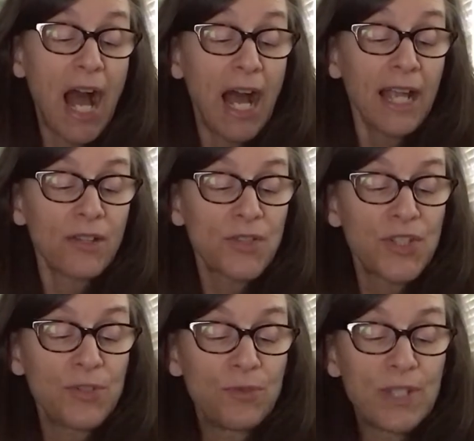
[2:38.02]
I'll
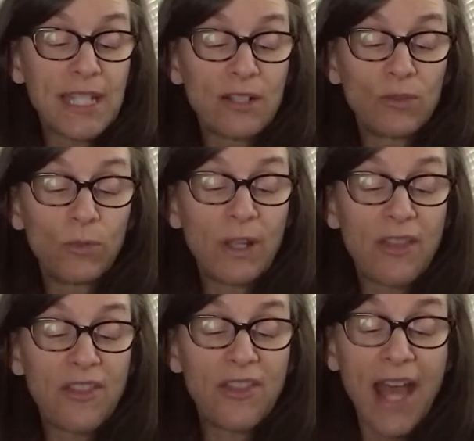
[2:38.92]
soon deal
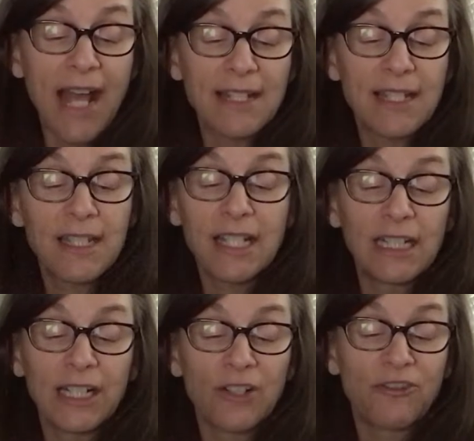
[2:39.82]
with that,
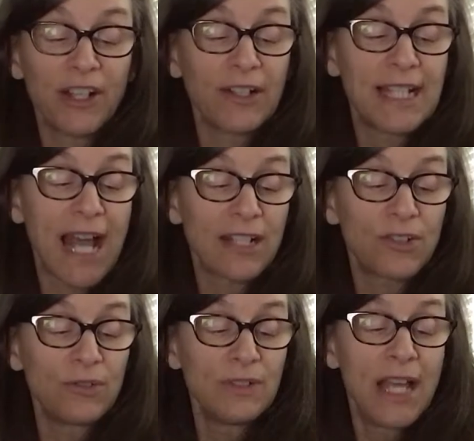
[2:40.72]
declared Fairy
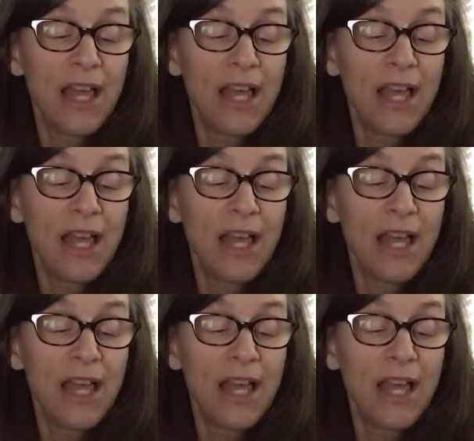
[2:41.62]
Dactyl.